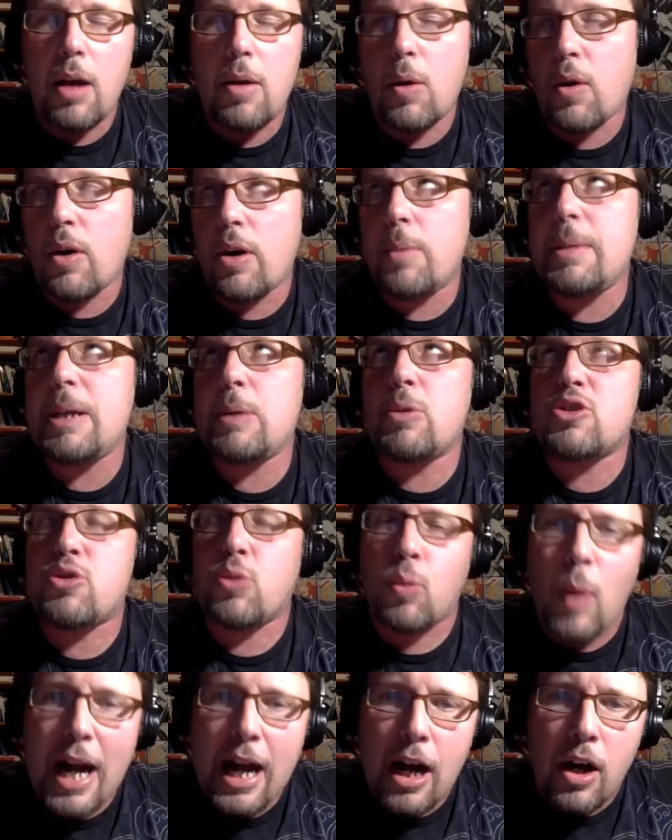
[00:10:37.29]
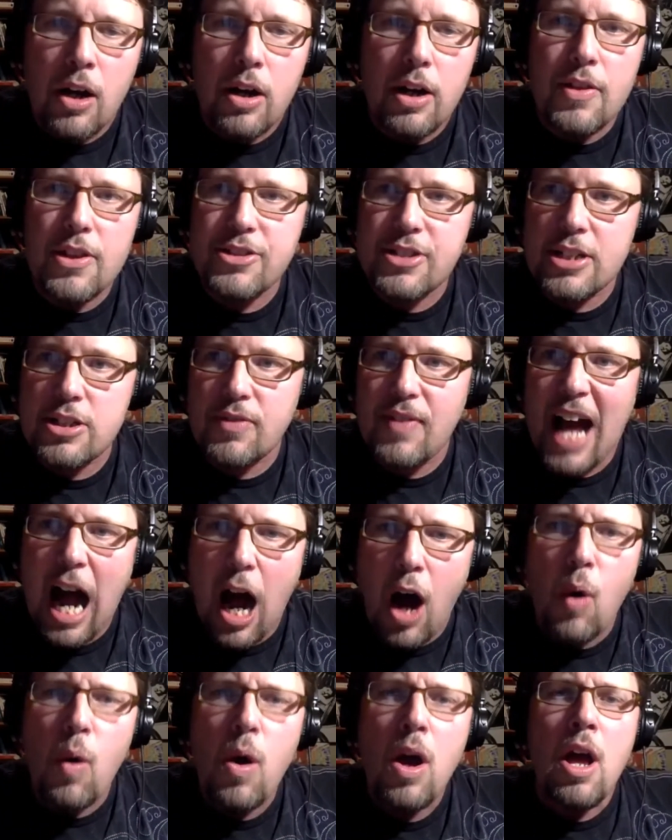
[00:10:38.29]
or I mean, was rare in the sense of
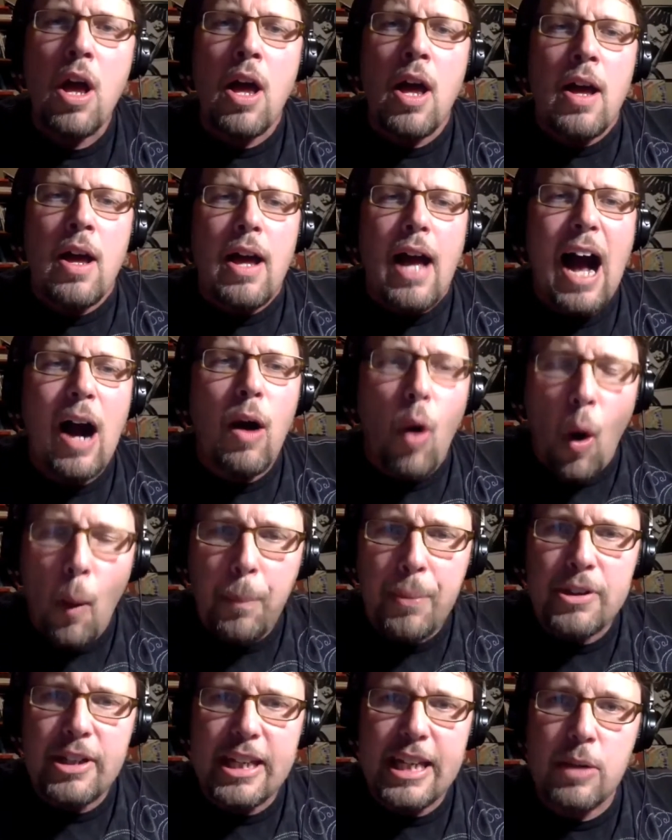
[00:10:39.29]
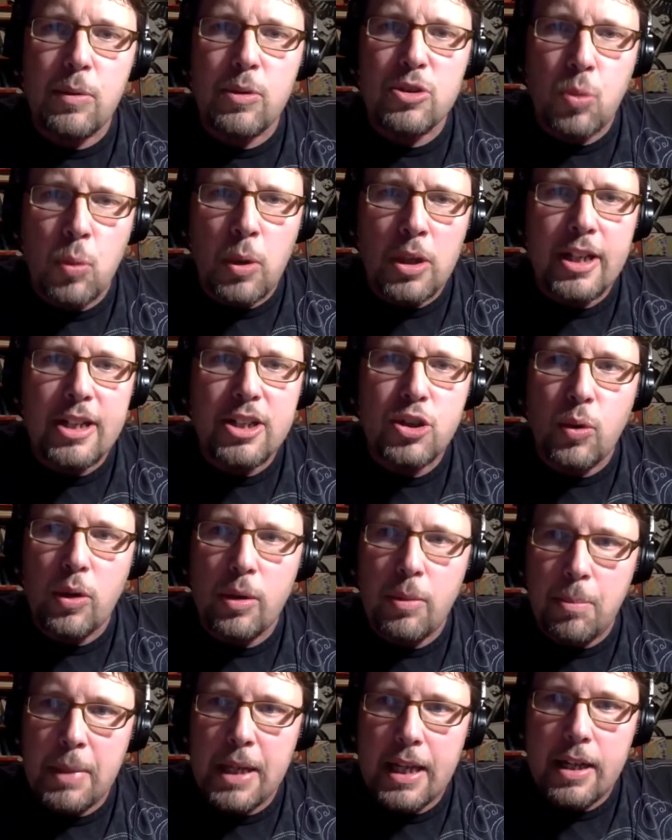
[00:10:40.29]
how openly he was willing to
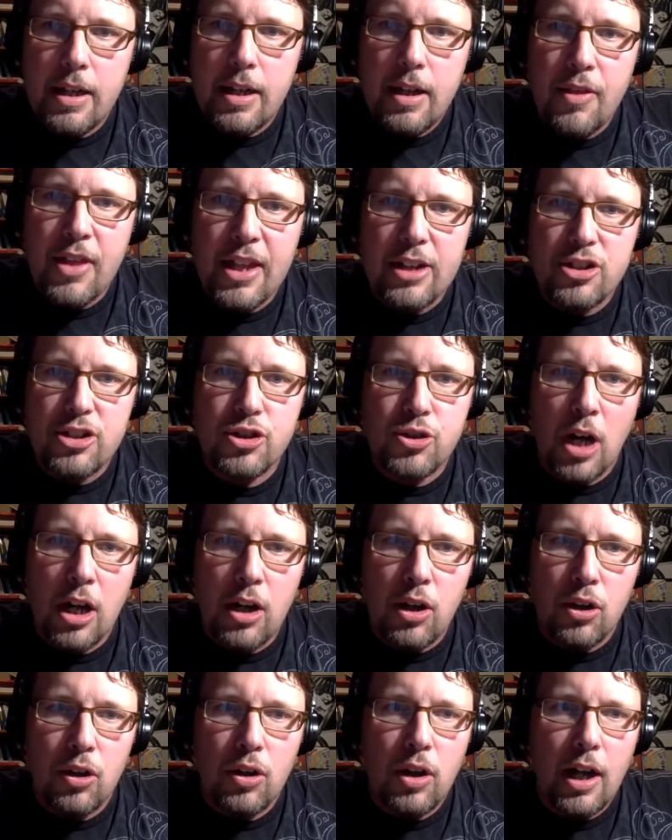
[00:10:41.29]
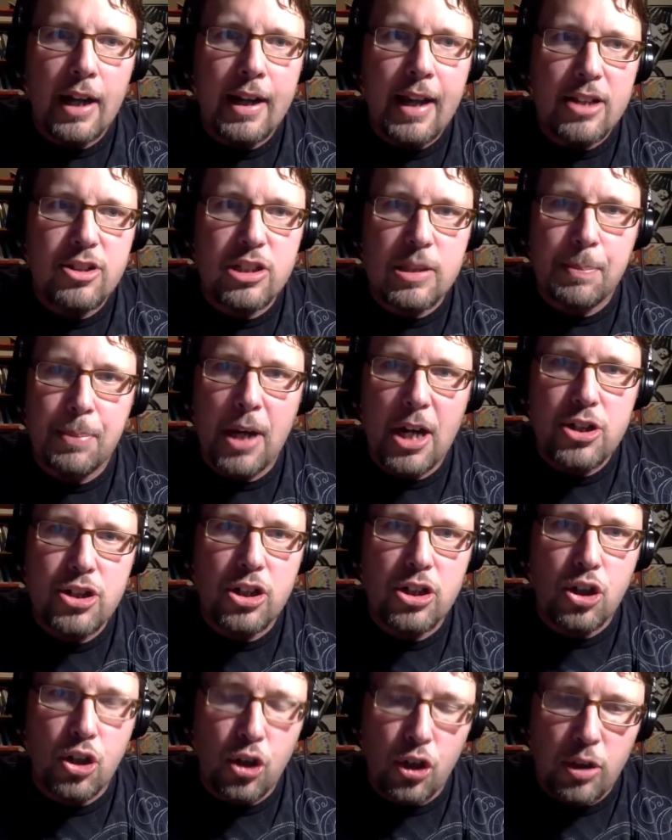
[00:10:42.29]
admit that a struggle against
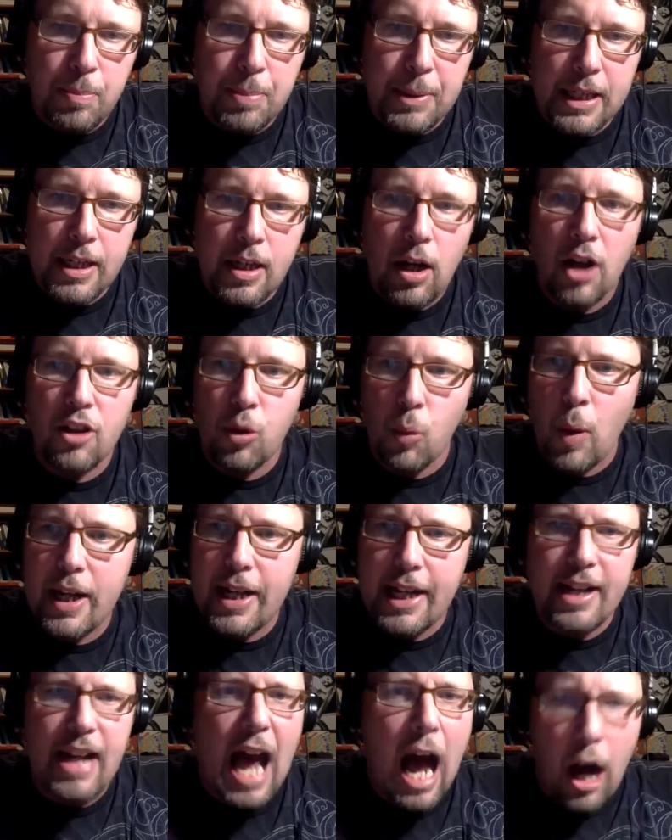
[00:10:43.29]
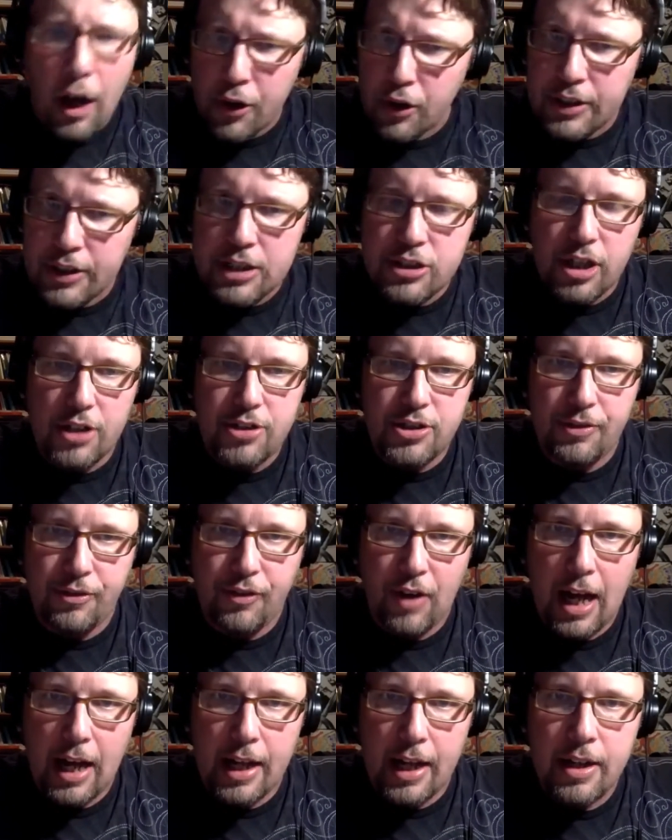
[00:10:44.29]
oppression could be, on the one hand, utterly
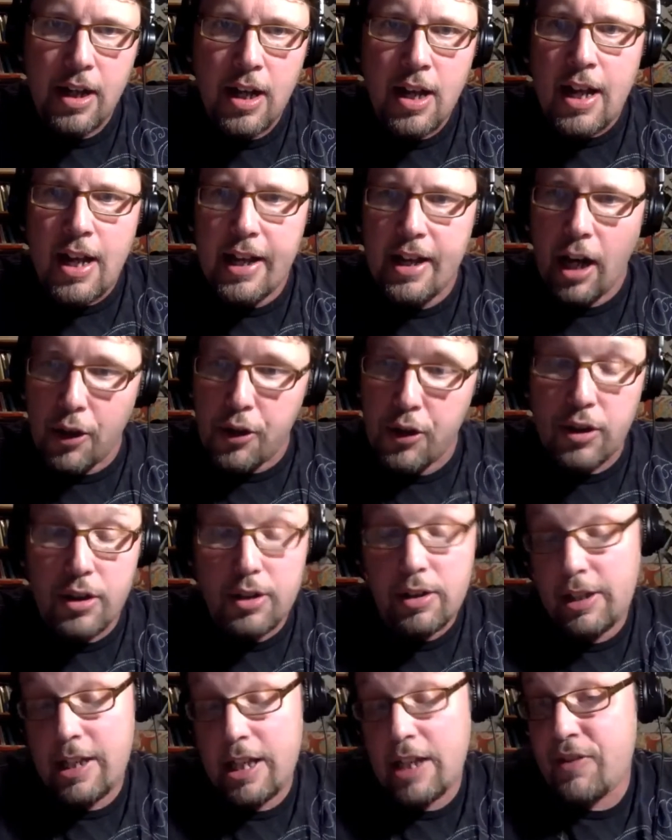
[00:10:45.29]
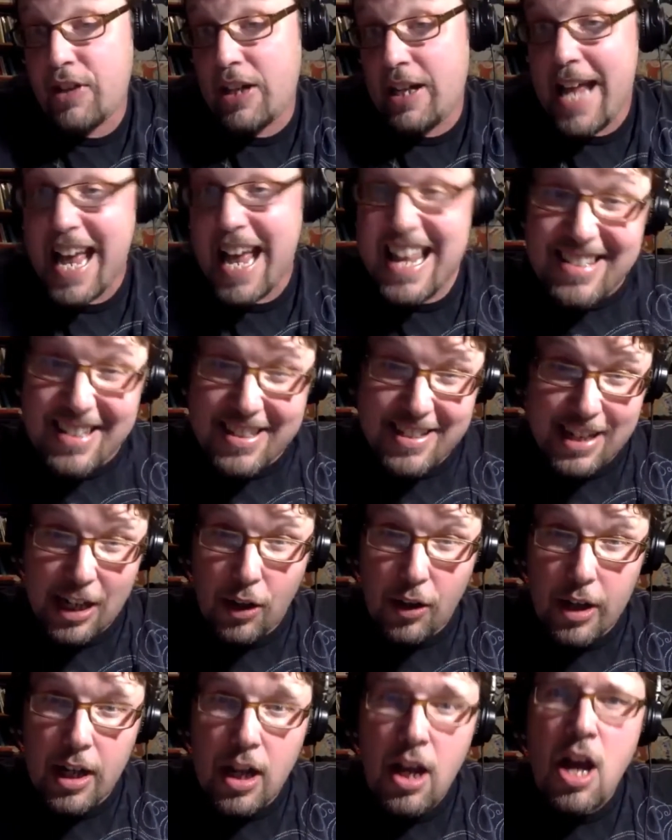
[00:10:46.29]
justified and utterly even
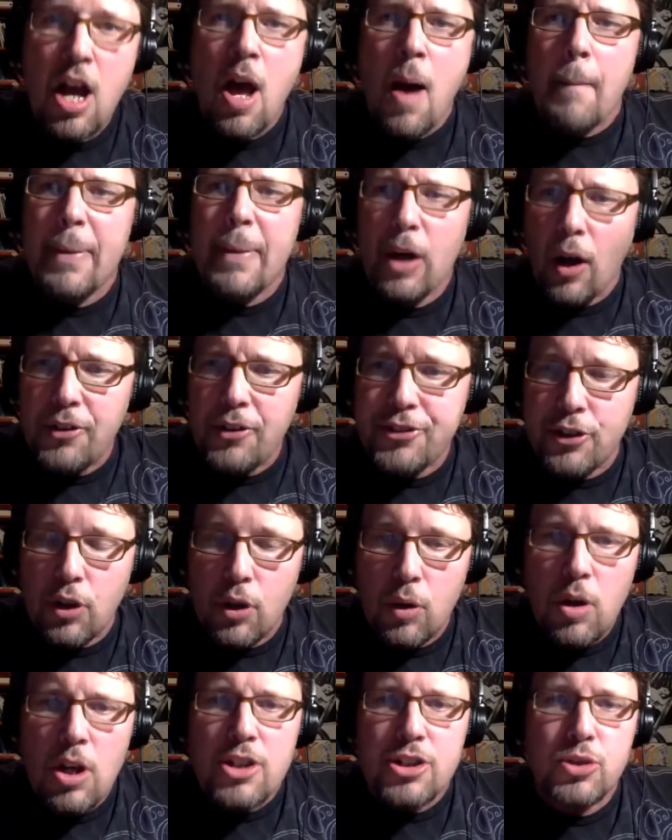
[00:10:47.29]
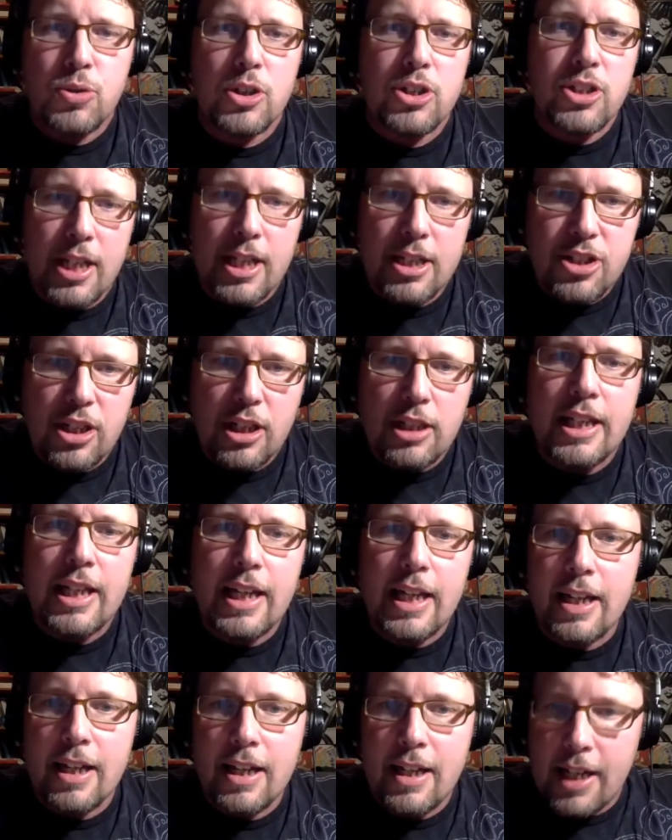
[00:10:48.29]
necessary, but also strategically
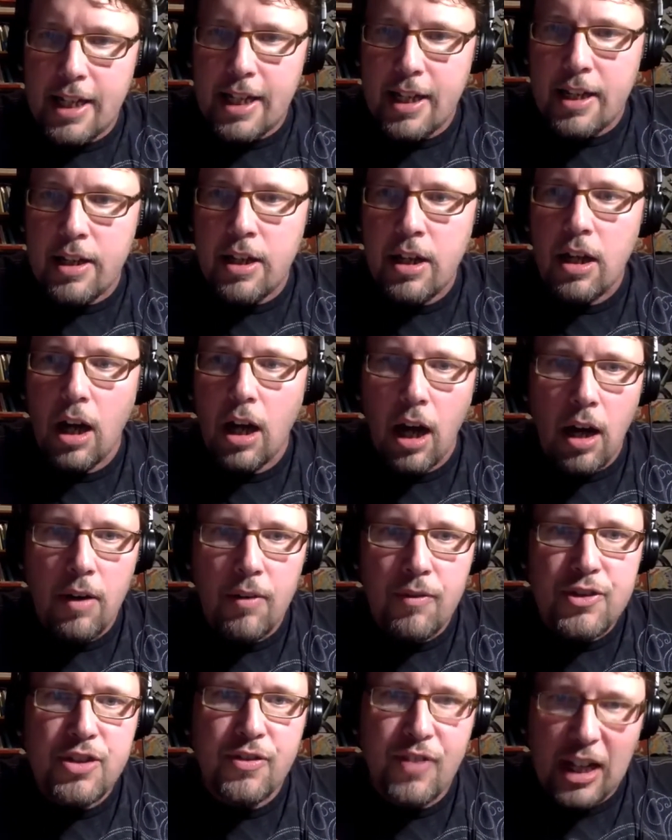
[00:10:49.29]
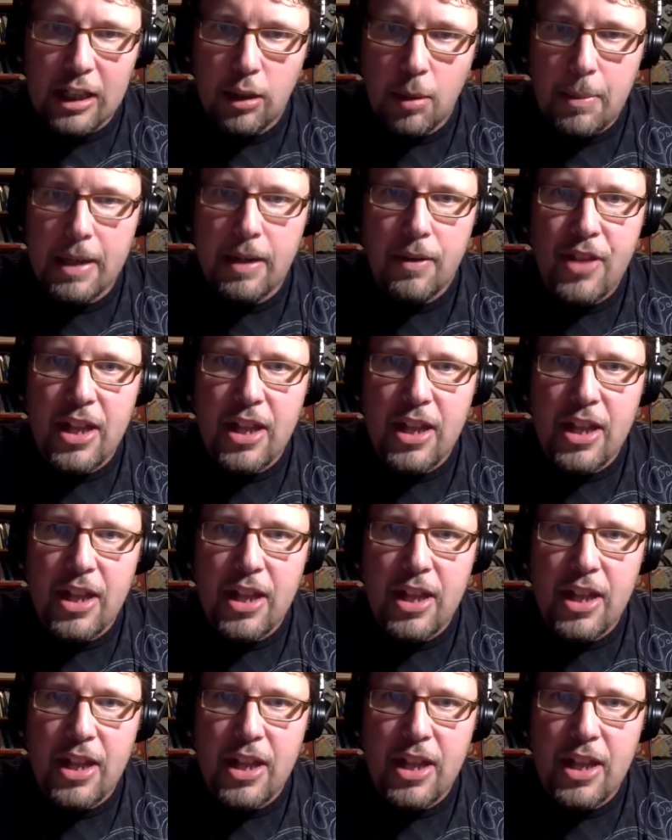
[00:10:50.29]
in need of development.